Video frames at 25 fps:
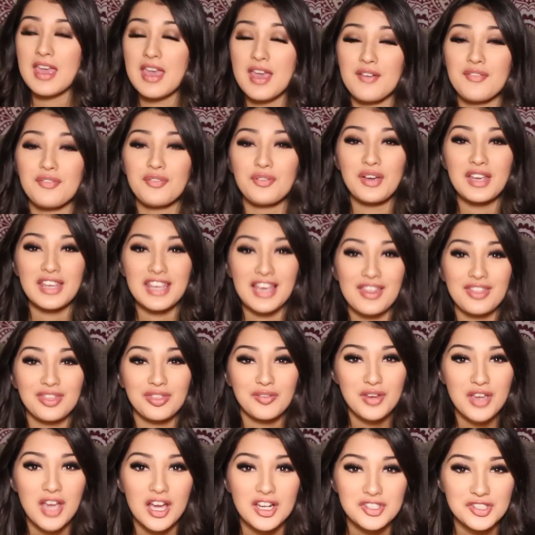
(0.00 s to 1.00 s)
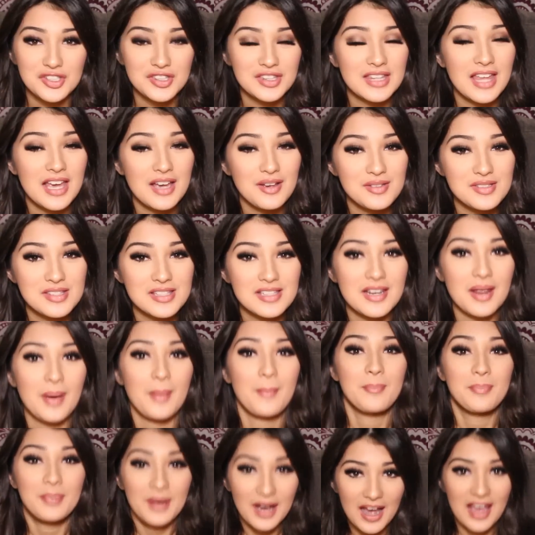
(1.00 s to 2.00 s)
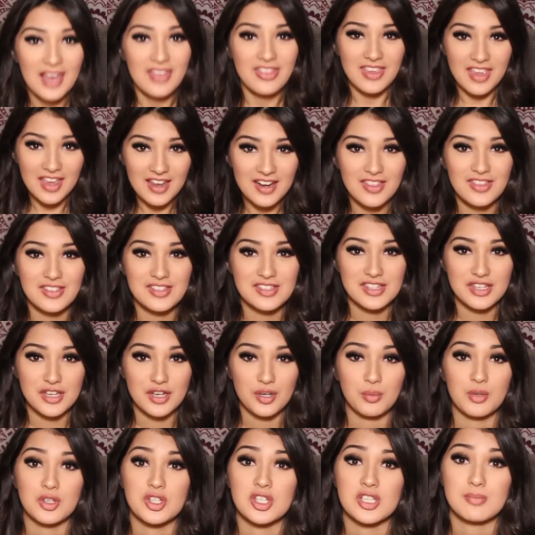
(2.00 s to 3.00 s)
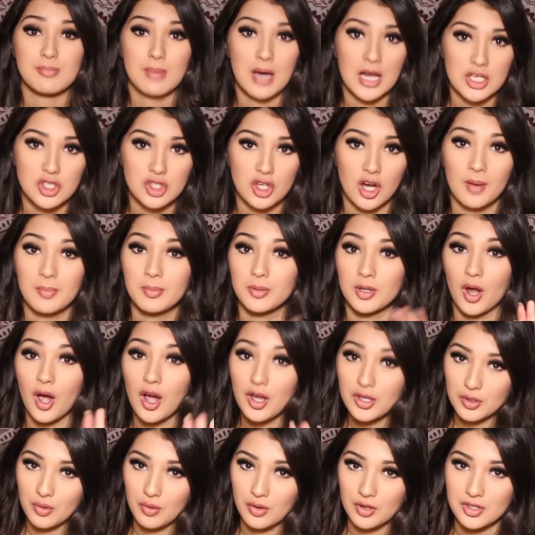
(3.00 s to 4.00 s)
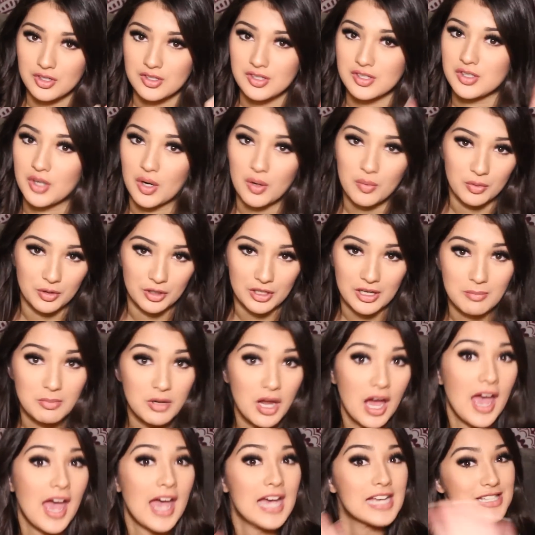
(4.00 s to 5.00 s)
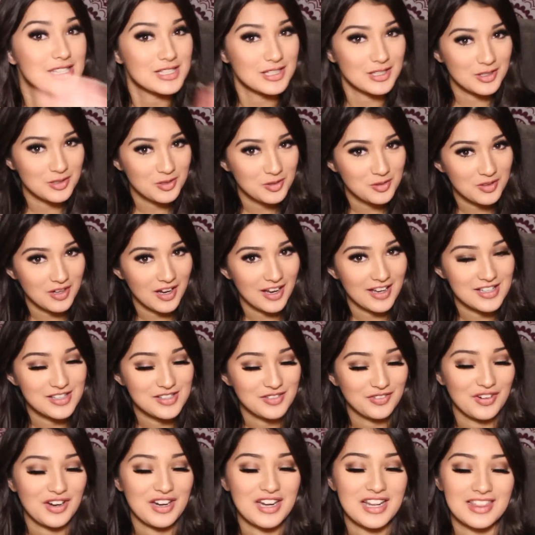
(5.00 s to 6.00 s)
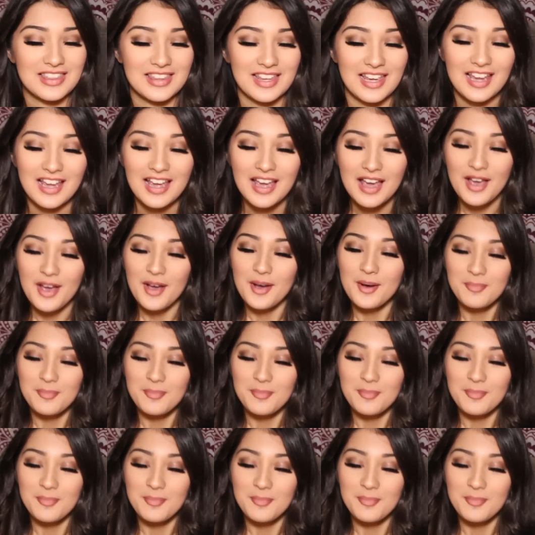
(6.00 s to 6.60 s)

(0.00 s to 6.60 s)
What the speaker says: If we get 300,000 by the end of this year, which is my job, not yours, don't worry, I'm not asking you guys for anything,